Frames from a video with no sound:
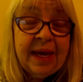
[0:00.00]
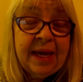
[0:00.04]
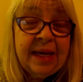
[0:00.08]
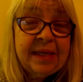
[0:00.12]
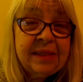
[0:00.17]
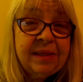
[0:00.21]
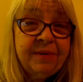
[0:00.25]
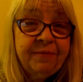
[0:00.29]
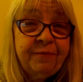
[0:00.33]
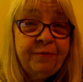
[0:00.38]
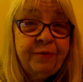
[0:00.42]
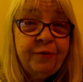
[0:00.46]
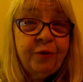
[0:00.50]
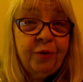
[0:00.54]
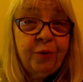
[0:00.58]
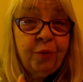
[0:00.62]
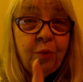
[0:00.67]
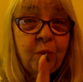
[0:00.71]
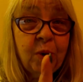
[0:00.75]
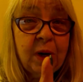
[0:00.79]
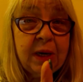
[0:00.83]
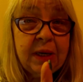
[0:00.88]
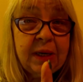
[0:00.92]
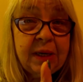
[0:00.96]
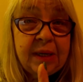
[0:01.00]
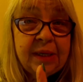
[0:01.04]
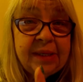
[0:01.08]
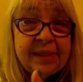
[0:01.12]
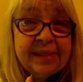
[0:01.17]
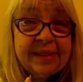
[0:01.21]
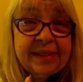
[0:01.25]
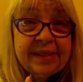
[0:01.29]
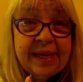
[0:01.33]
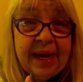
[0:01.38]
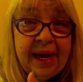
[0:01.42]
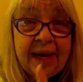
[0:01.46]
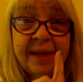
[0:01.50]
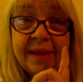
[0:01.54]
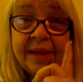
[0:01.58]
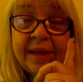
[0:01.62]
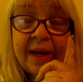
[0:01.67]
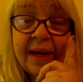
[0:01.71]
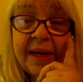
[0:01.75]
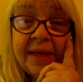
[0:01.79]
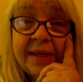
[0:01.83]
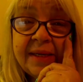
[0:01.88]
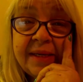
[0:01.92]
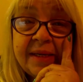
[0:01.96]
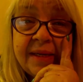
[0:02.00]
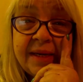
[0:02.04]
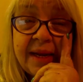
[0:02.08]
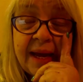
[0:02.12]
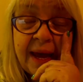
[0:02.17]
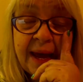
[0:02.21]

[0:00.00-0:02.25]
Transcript: except for one snack that I did